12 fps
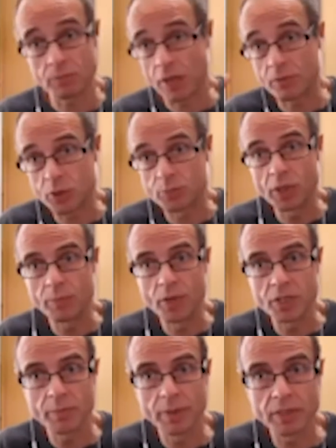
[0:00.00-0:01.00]
I'm just putting the
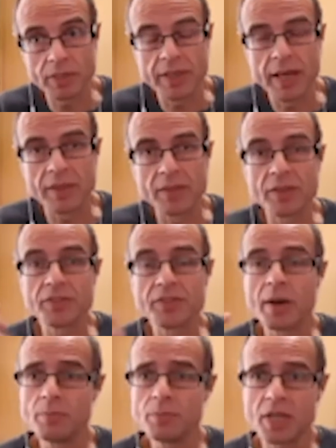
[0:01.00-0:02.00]
possibility there, that the
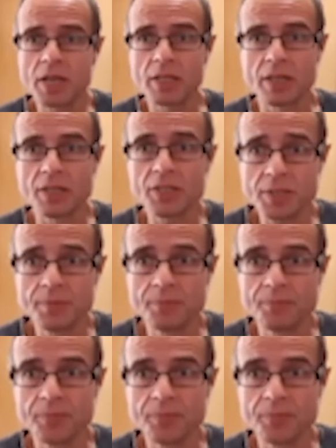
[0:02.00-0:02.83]
thumb suckers,